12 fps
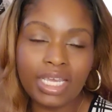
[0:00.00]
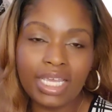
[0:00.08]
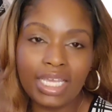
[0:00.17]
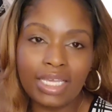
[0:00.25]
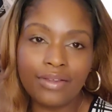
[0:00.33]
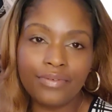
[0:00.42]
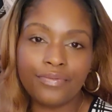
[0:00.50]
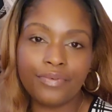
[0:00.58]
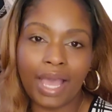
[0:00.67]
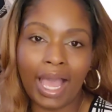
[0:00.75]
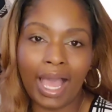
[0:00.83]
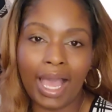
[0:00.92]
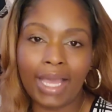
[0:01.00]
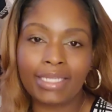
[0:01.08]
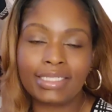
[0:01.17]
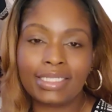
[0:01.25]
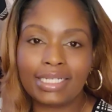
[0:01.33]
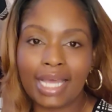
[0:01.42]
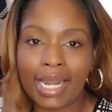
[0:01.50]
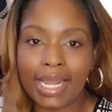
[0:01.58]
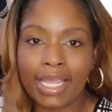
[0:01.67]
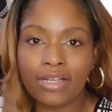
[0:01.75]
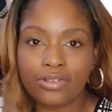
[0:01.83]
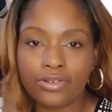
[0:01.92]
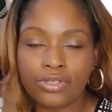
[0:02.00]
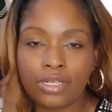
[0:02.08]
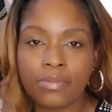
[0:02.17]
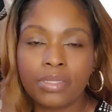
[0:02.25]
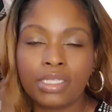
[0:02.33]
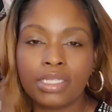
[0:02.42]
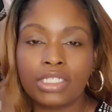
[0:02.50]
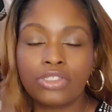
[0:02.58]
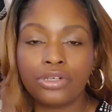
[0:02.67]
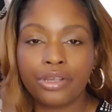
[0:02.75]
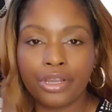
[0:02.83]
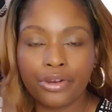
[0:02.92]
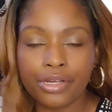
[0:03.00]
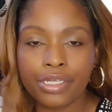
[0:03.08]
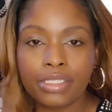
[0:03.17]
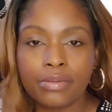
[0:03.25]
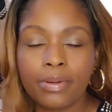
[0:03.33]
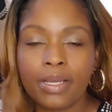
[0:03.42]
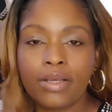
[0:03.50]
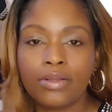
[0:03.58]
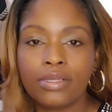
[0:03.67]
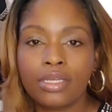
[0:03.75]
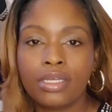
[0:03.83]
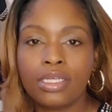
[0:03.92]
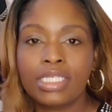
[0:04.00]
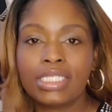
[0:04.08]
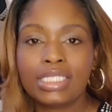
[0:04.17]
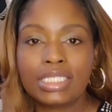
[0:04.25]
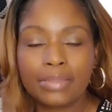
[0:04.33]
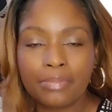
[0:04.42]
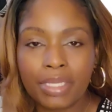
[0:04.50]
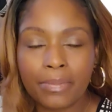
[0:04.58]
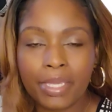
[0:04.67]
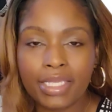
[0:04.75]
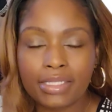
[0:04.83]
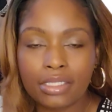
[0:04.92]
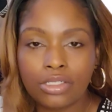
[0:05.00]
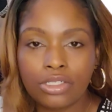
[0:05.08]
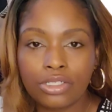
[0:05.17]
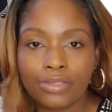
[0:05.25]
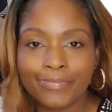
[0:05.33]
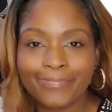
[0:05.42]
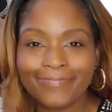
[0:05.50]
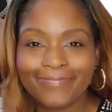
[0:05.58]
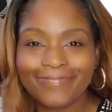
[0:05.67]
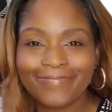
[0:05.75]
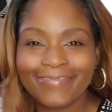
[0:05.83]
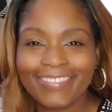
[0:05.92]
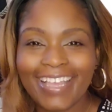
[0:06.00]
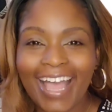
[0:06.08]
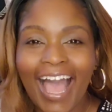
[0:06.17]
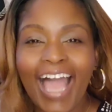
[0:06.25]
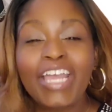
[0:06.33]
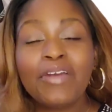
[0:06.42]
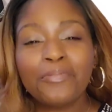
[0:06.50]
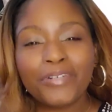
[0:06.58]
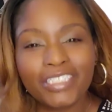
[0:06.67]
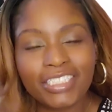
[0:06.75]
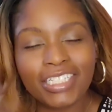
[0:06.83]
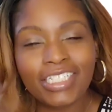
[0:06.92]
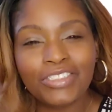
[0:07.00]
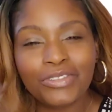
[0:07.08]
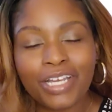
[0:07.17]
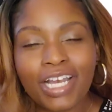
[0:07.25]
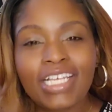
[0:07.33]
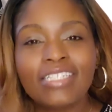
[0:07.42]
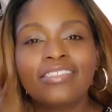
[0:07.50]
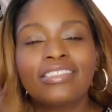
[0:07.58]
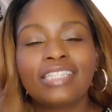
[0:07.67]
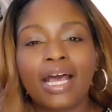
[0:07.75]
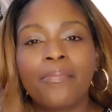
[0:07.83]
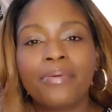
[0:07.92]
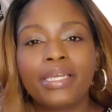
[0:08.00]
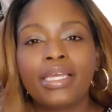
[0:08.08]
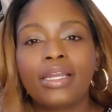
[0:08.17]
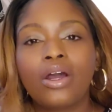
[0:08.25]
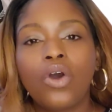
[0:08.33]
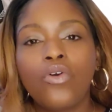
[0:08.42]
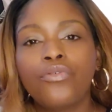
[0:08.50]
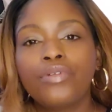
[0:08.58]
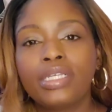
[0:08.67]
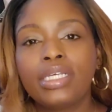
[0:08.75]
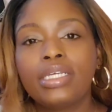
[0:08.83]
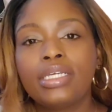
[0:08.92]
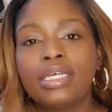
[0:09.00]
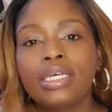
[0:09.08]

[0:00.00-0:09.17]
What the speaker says: if I did not answer something that you're curious about, send me a message. I appreciate you guys stopping in. Hopefully